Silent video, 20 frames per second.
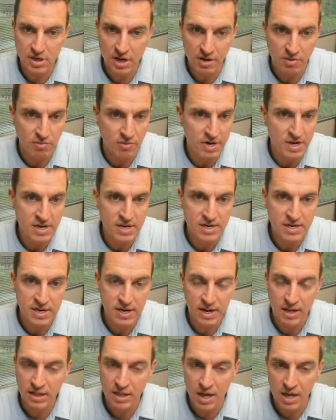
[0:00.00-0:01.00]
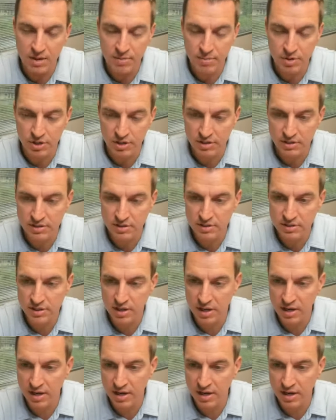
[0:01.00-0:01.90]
and read a lot of books.